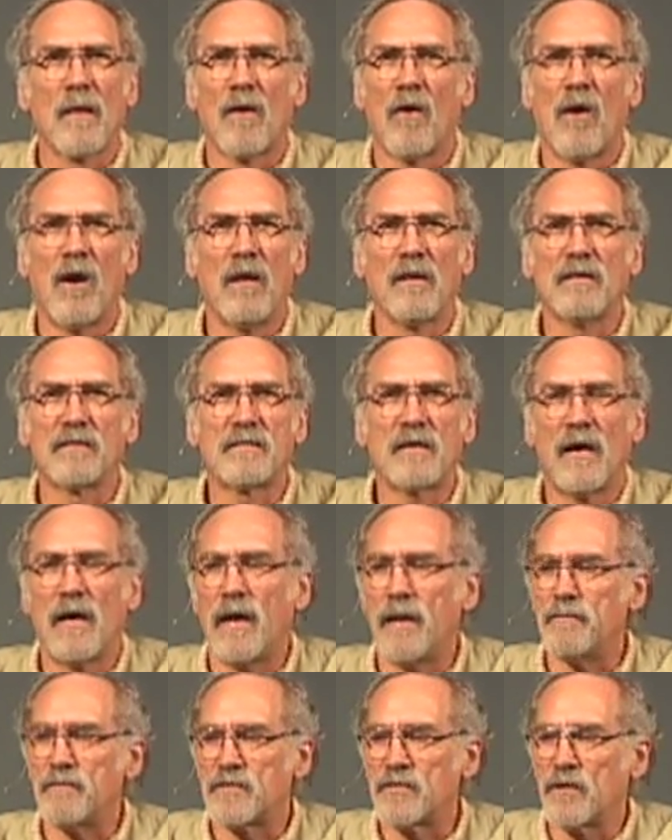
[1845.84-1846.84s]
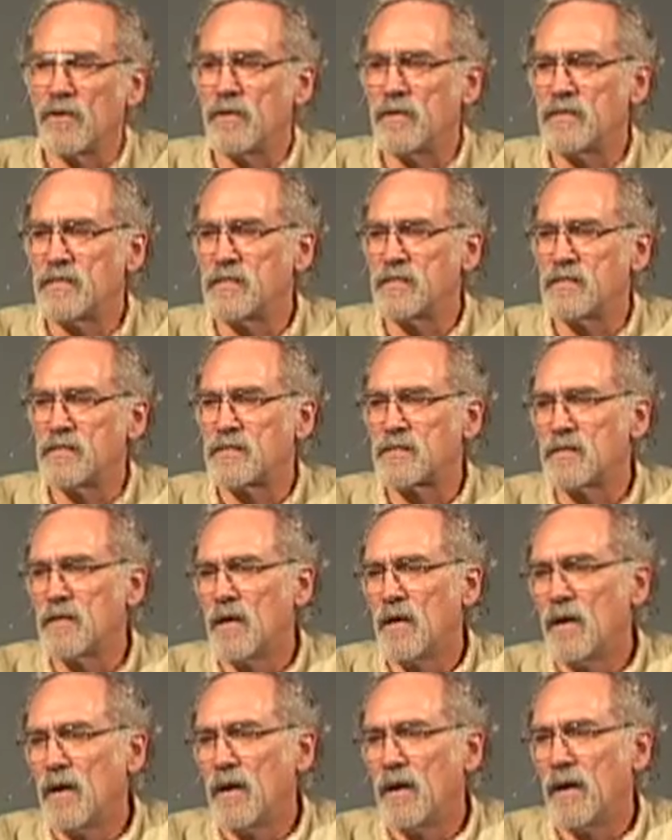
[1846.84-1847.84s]
all the time. So this is,
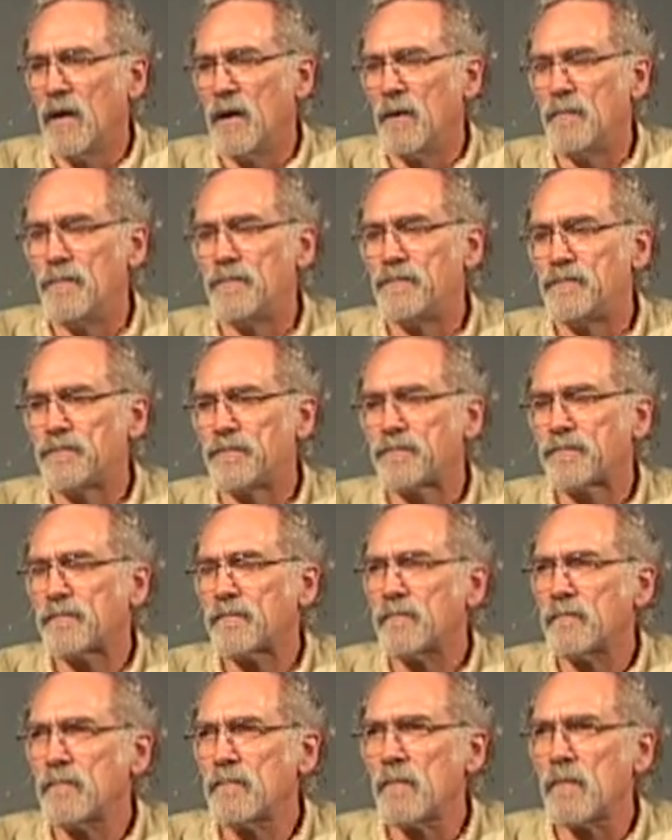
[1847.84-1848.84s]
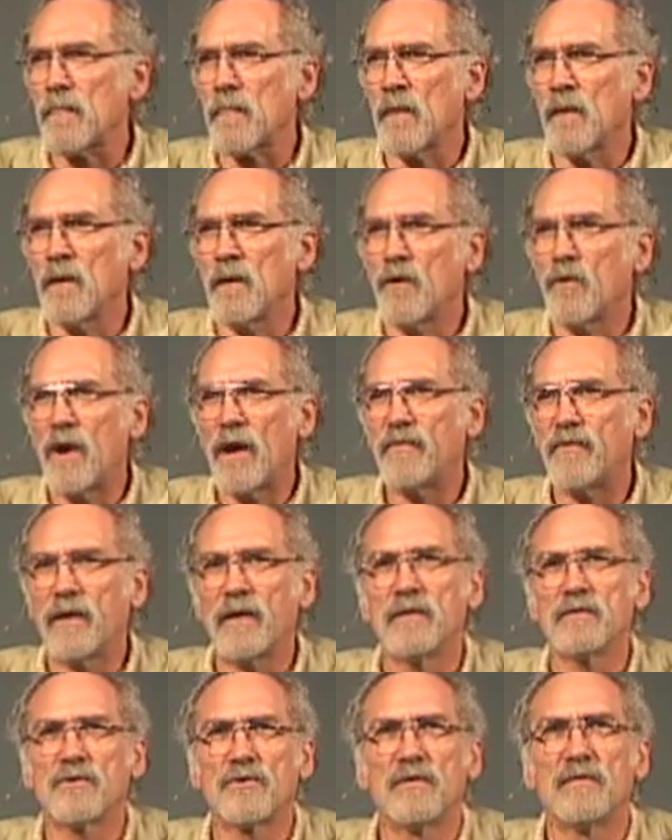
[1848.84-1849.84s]
um, graphic
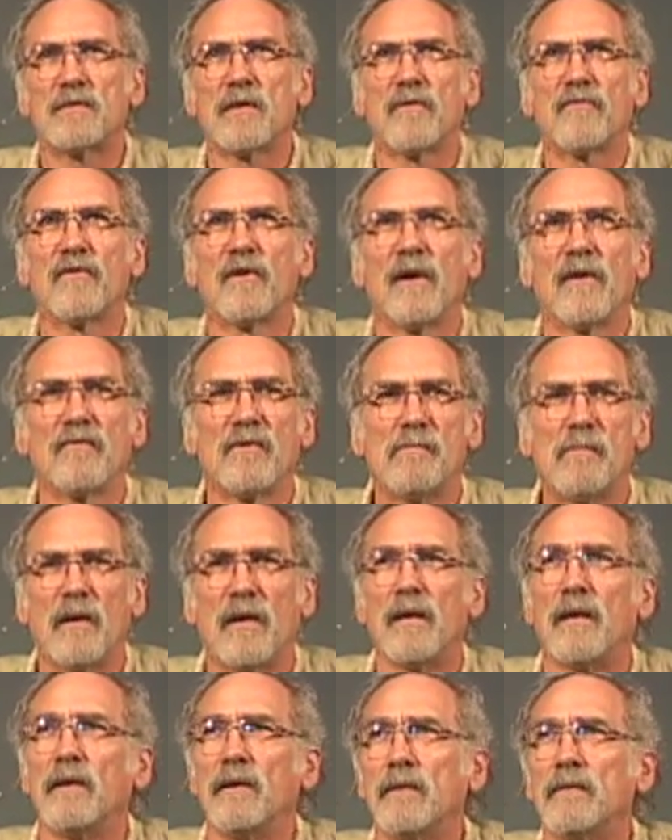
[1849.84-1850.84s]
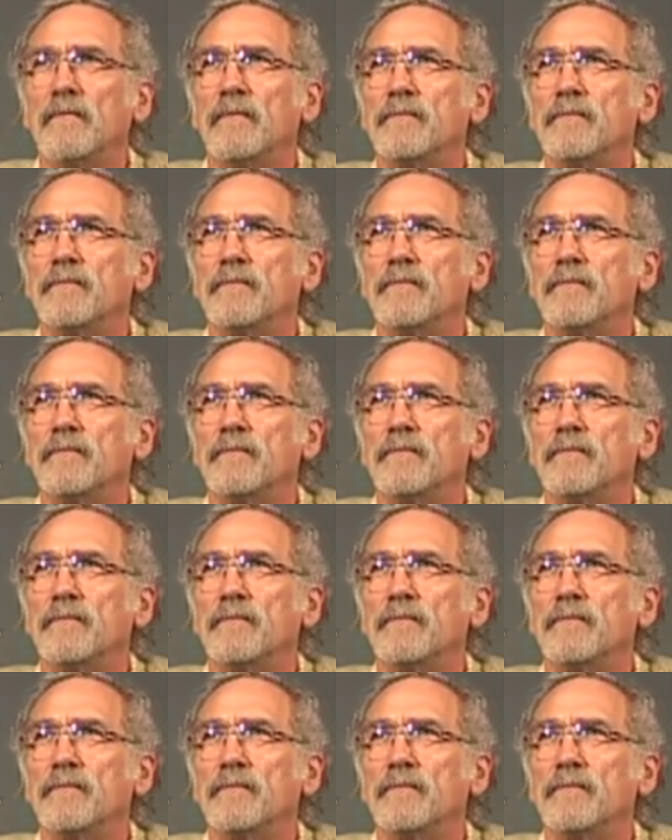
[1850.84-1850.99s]
histories are for everybody.